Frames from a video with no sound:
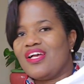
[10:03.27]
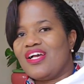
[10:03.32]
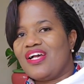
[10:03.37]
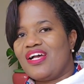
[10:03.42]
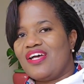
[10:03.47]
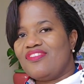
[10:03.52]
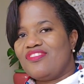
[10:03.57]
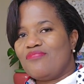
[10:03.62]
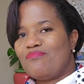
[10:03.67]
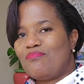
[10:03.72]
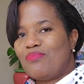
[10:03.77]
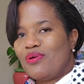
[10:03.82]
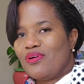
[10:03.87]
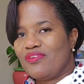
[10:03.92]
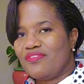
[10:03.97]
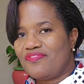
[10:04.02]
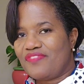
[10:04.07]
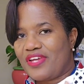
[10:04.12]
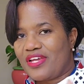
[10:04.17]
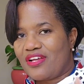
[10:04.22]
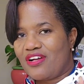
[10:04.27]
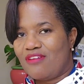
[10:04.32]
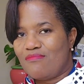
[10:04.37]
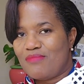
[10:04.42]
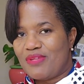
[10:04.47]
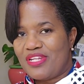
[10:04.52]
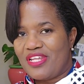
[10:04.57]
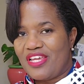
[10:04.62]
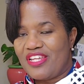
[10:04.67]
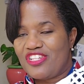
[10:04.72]
And the perfect
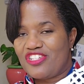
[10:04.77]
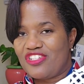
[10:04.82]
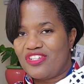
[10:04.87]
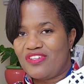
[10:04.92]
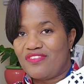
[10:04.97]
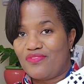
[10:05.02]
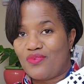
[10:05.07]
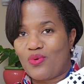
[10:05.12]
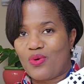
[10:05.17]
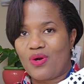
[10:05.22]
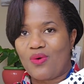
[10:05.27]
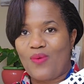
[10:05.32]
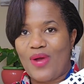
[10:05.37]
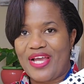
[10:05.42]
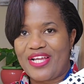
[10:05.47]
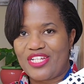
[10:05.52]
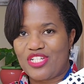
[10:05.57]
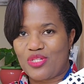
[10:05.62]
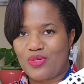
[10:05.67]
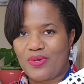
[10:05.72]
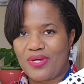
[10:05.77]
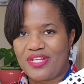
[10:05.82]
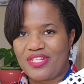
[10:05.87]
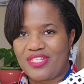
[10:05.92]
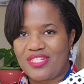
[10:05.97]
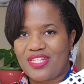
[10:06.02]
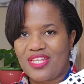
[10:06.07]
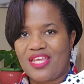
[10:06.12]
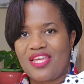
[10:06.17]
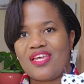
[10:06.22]
combination for white
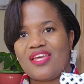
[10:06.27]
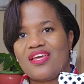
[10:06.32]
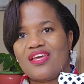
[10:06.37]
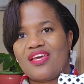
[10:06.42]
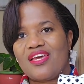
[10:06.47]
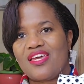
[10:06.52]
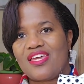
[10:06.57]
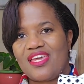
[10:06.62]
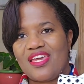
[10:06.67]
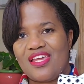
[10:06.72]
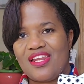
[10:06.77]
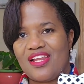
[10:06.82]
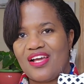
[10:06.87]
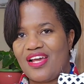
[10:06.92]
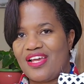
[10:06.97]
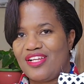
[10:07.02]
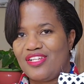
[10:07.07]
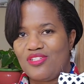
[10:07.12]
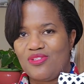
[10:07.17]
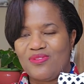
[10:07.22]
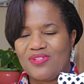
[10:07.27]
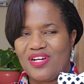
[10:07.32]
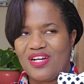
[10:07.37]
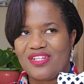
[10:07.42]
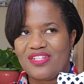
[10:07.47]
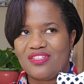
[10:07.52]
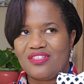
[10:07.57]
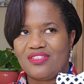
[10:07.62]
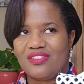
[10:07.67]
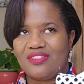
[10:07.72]
shorts. Again, I do
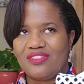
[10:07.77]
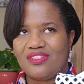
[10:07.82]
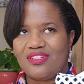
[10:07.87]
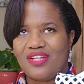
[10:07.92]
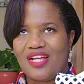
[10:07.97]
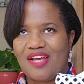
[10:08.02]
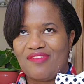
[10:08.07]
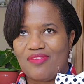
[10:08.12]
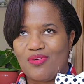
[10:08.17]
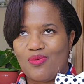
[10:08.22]
not have a